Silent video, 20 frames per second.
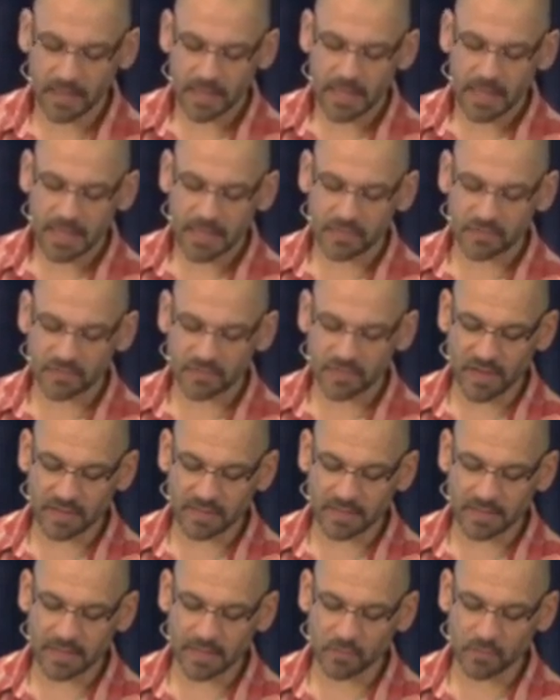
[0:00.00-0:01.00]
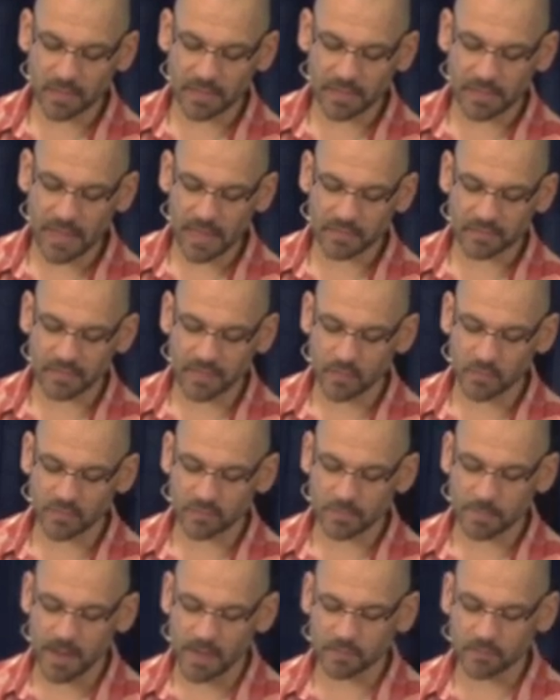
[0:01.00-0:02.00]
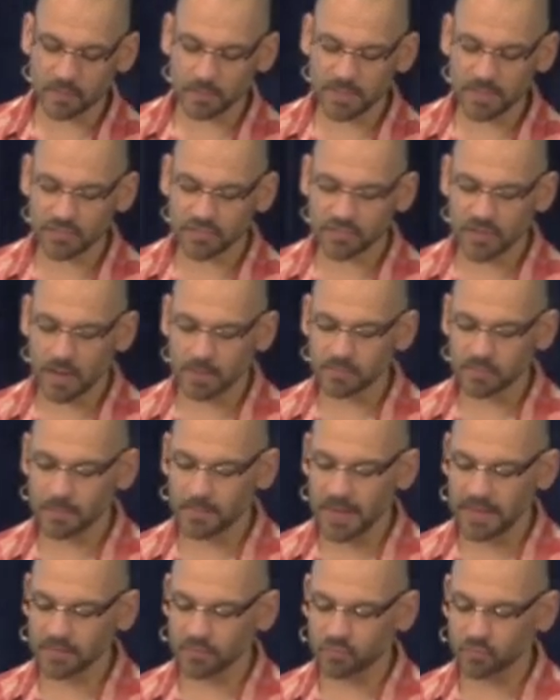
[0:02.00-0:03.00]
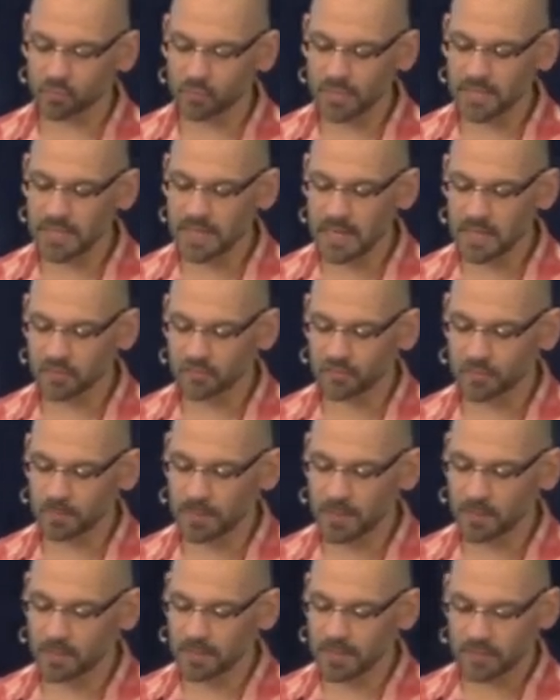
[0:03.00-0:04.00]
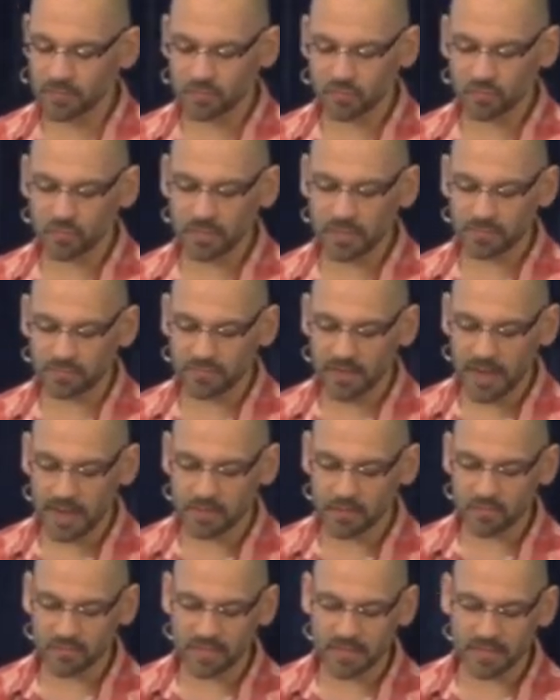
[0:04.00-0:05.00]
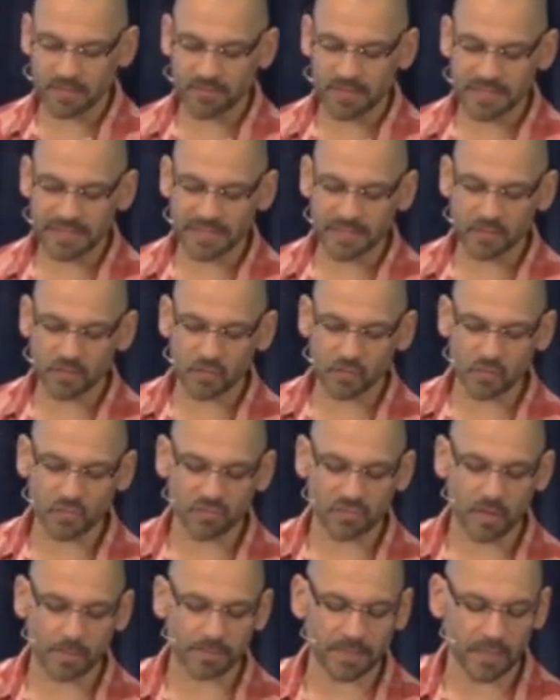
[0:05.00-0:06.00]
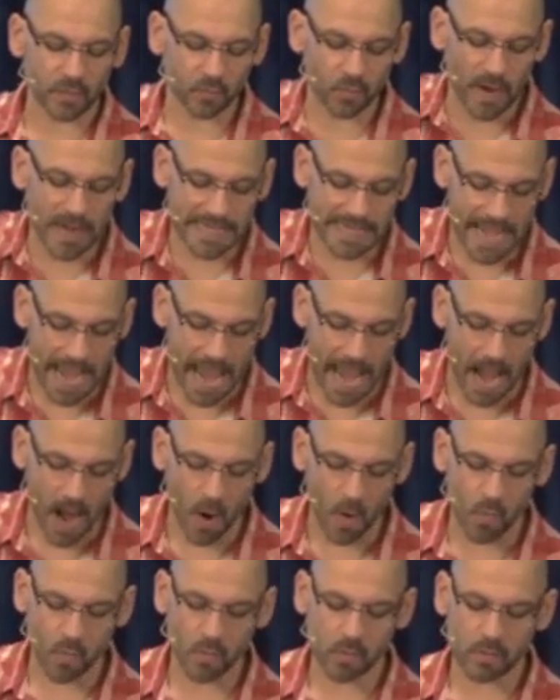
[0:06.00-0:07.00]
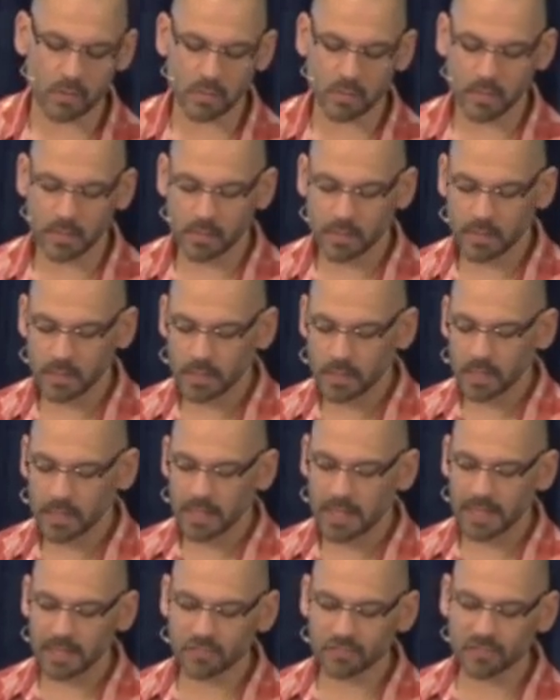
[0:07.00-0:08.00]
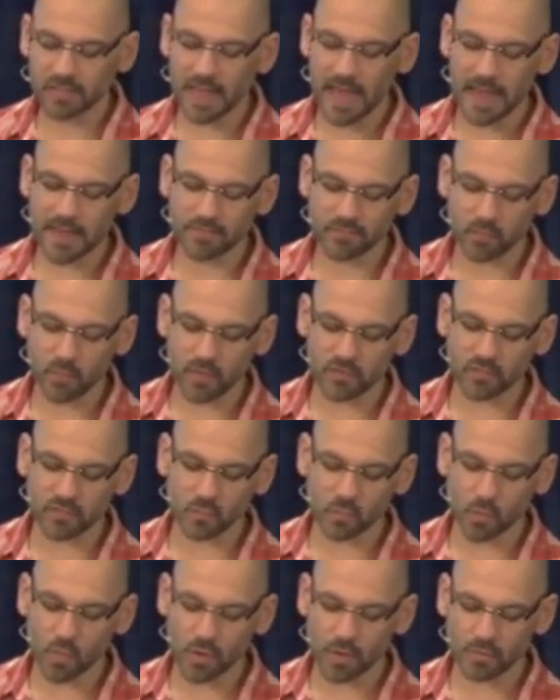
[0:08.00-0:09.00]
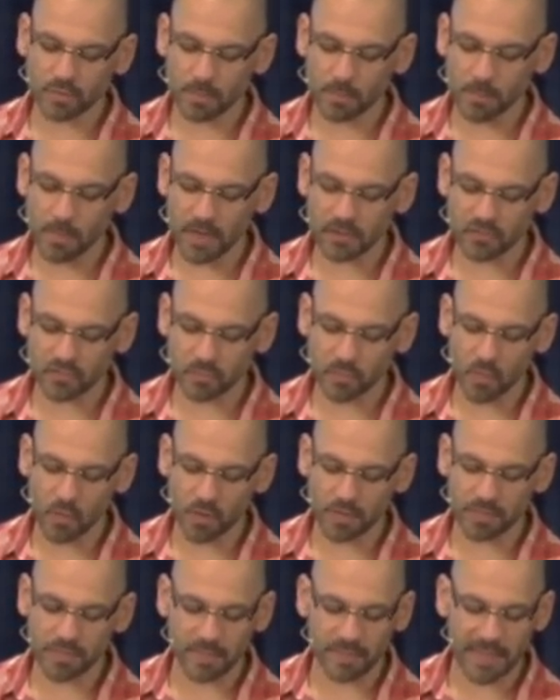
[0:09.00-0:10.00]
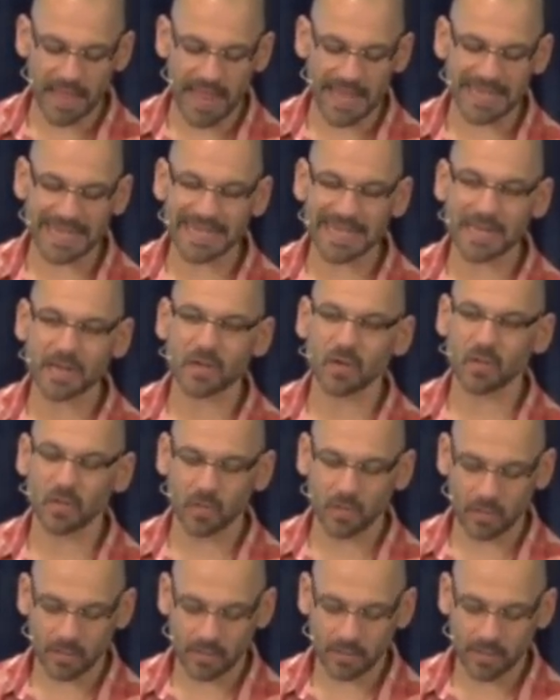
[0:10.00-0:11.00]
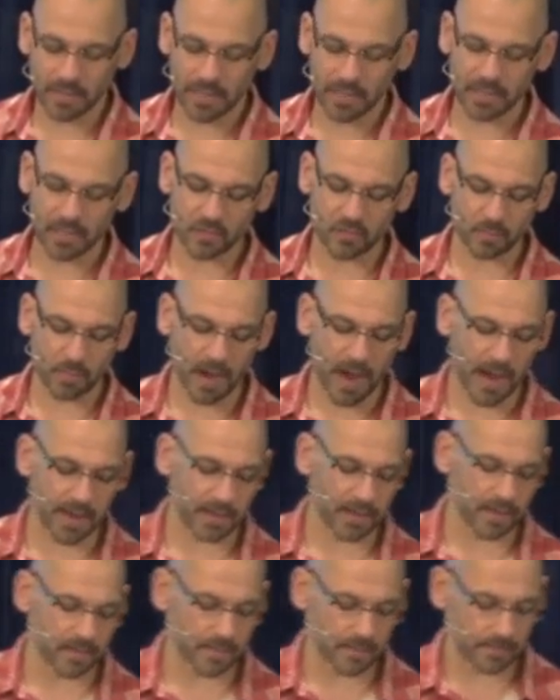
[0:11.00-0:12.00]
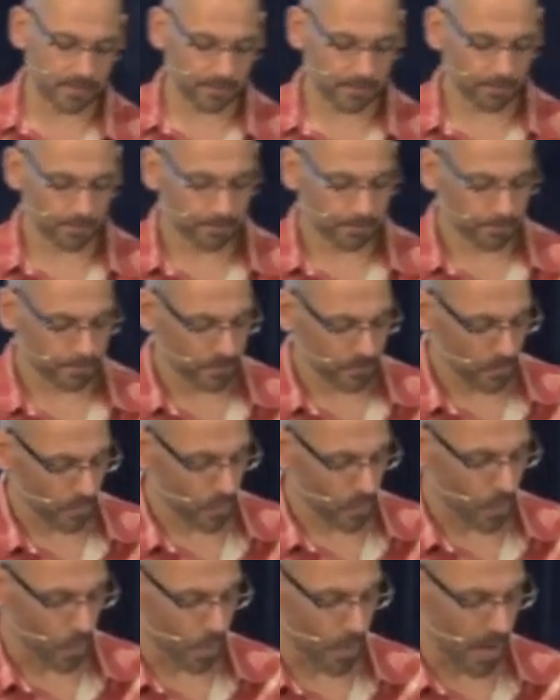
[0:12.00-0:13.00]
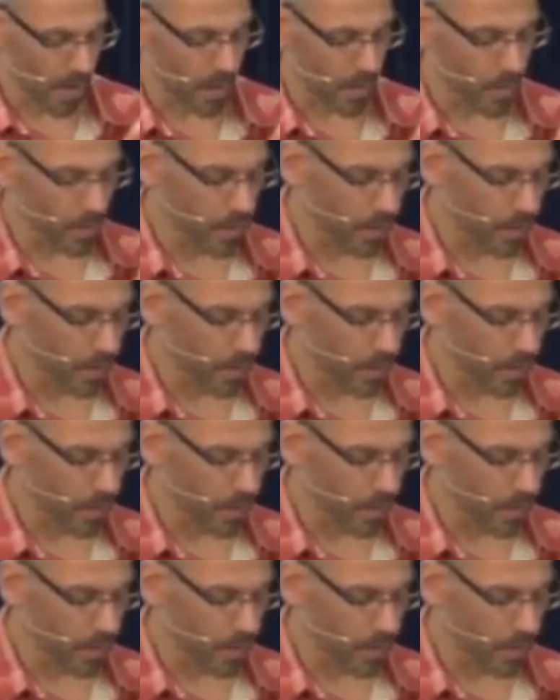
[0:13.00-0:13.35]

he suddenly realized he was about to be jumped by three experienced street fighters, and if he didn't do something right now, his life wasn't worth much more than that nickel in his pocket. Well,